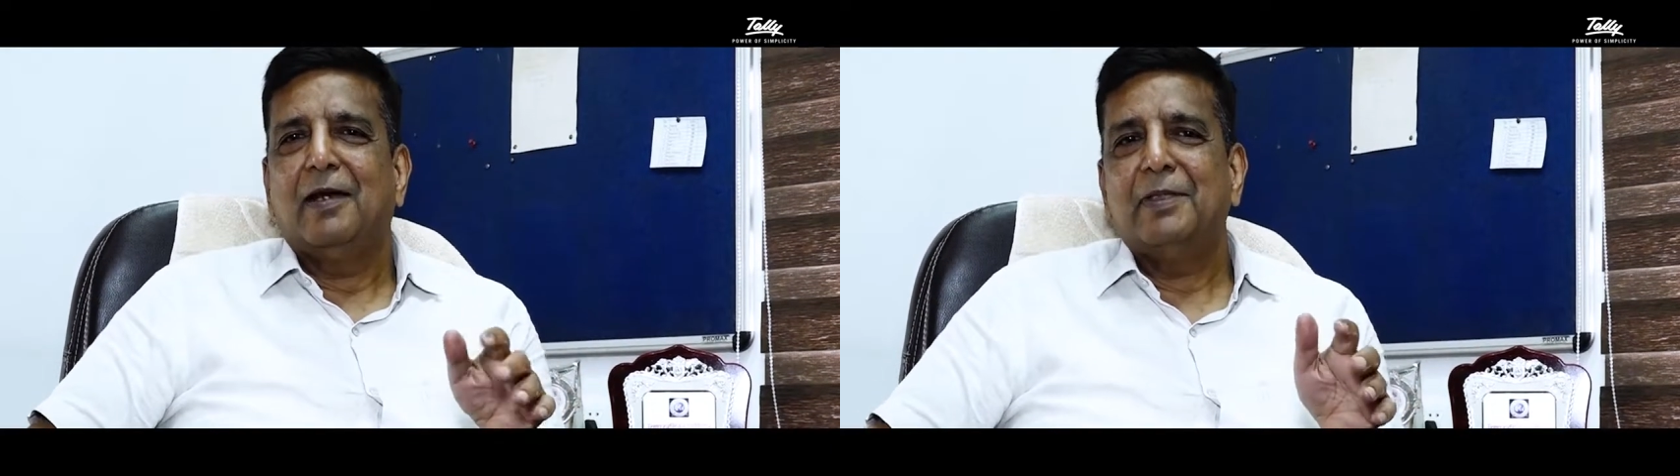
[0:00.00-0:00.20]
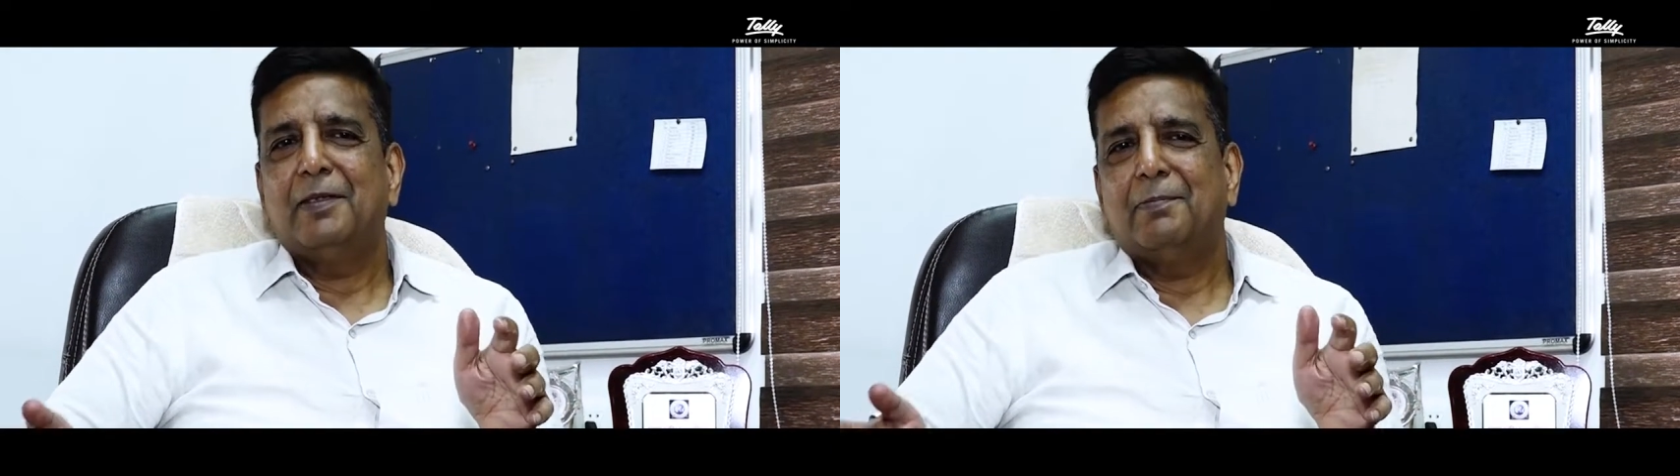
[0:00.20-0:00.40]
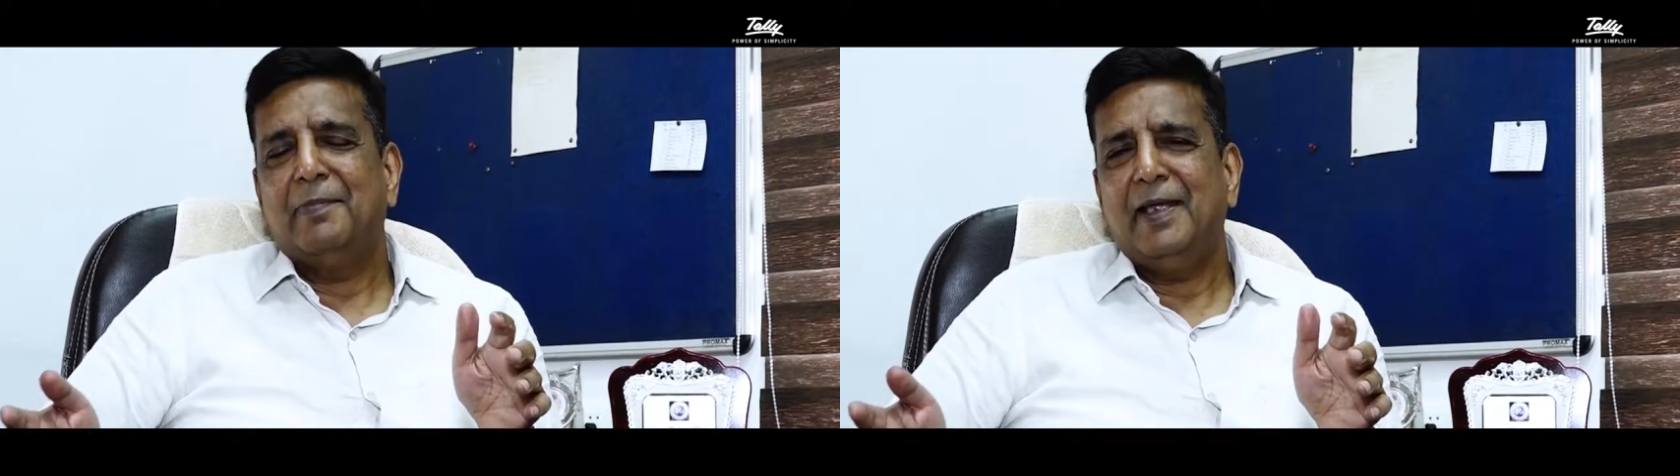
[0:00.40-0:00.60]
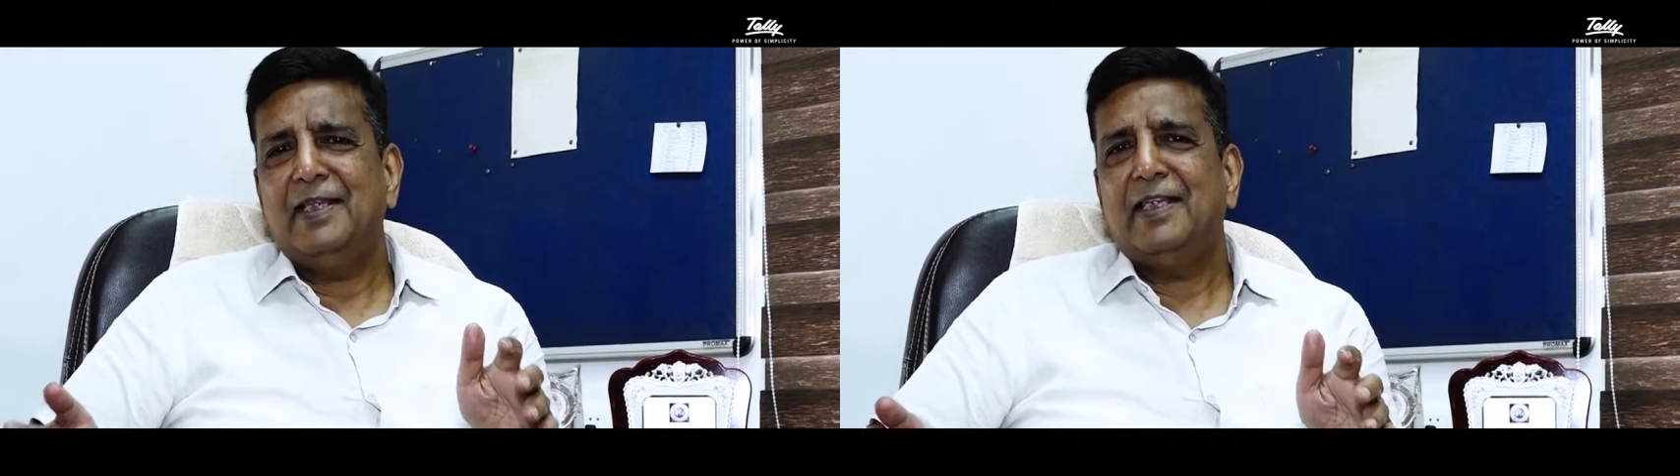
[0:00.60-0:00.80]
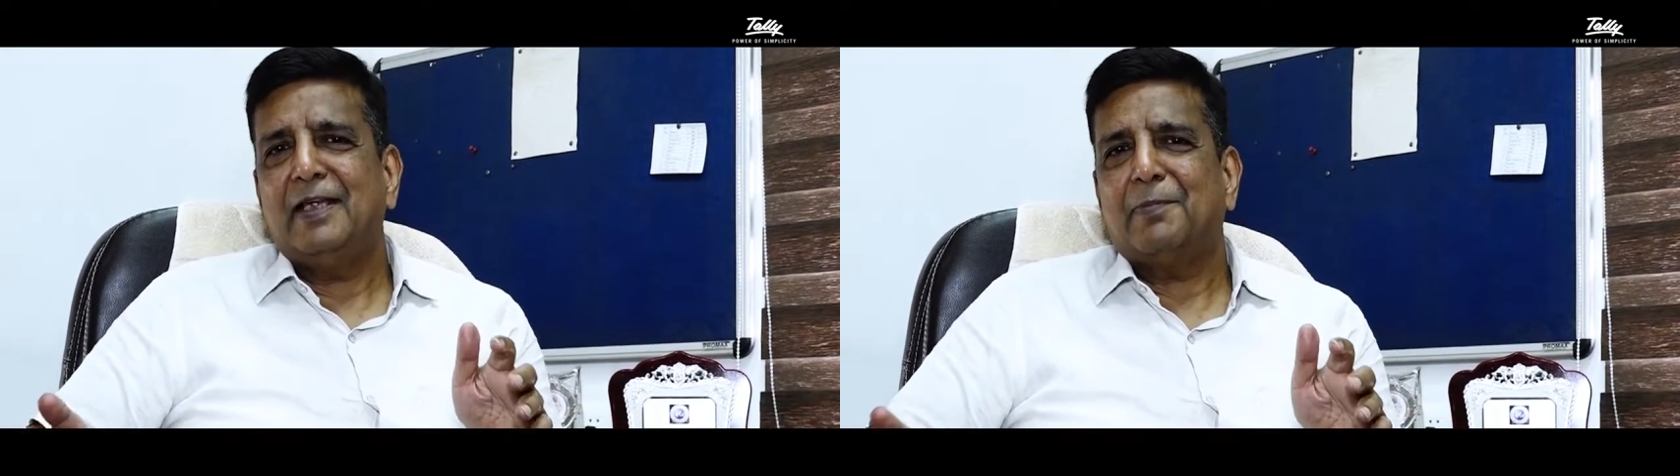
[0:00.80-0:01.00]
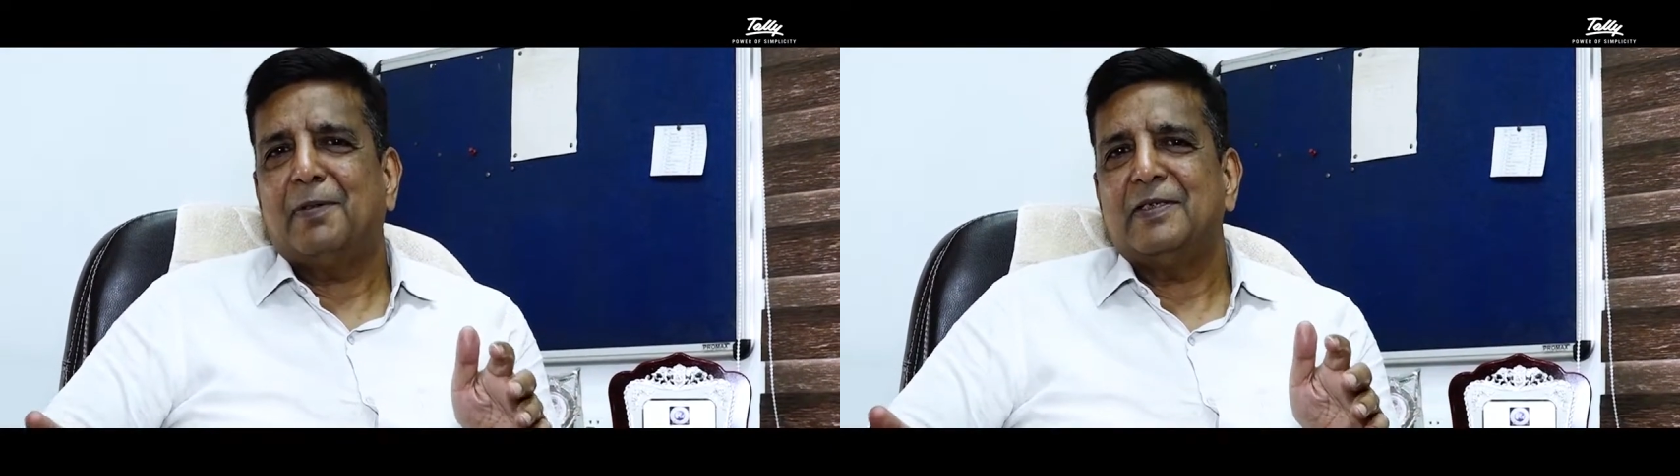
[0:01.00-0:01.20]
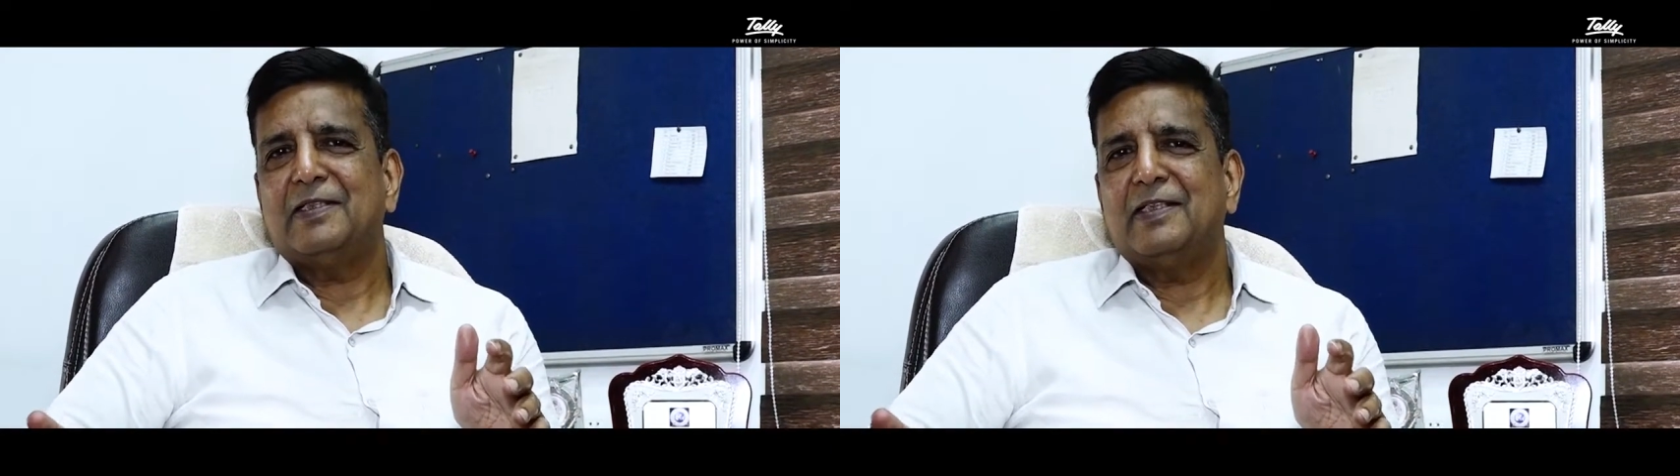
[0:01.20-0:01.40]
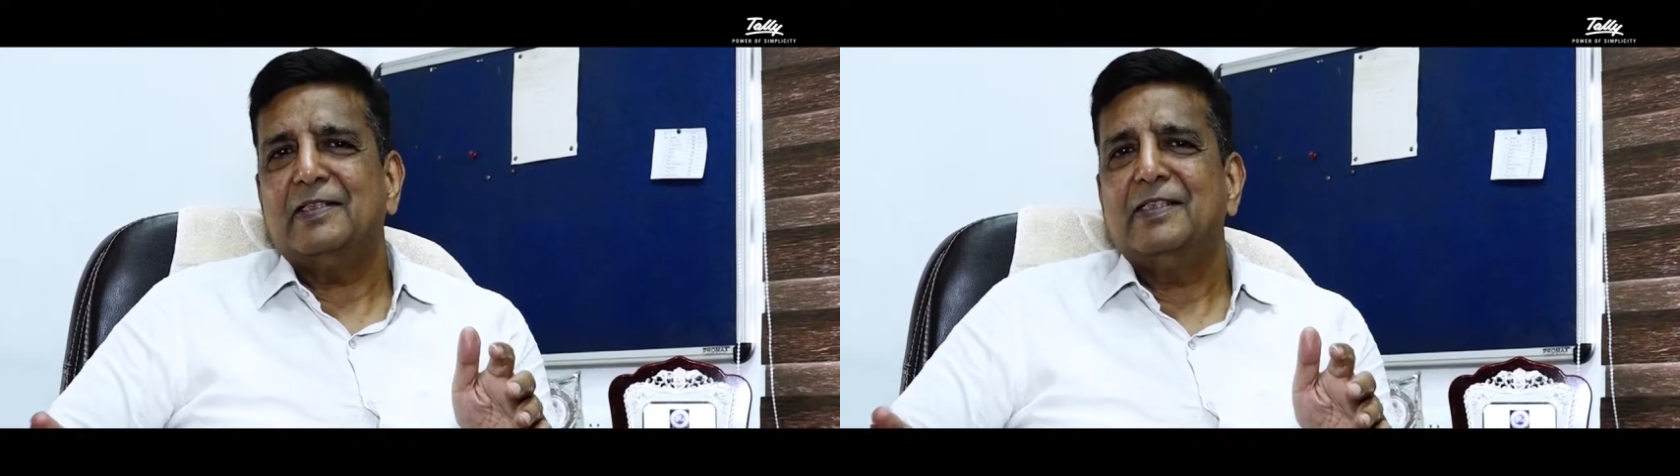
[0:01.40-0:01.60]
But the main thing,
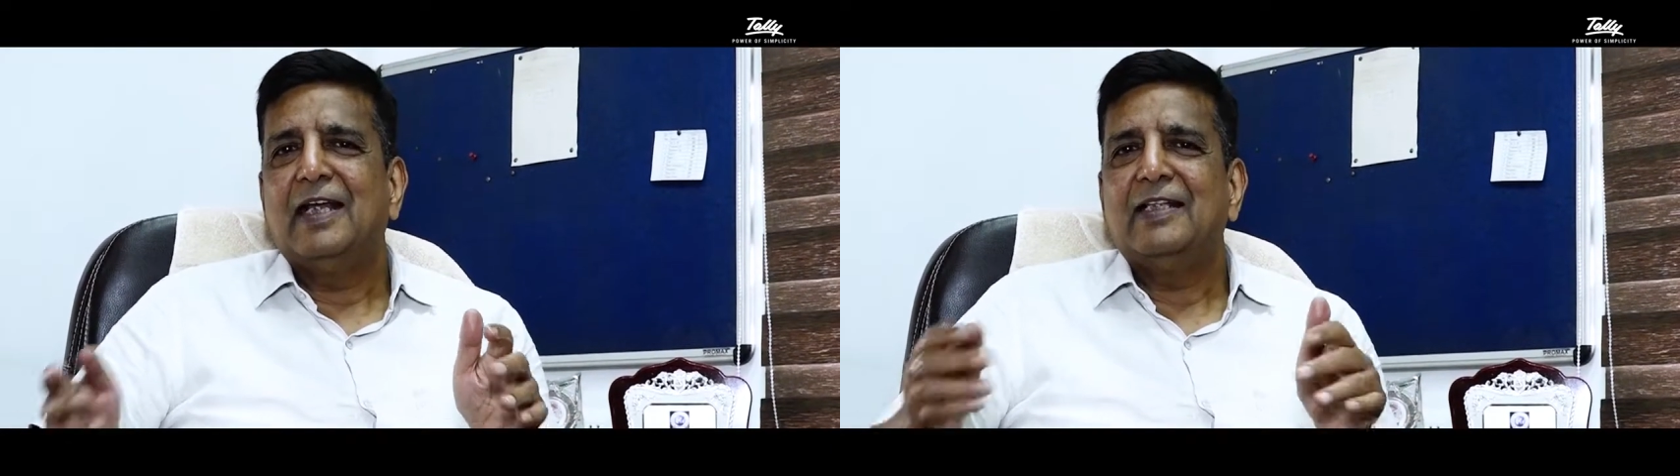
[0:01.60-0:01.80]
purpose here,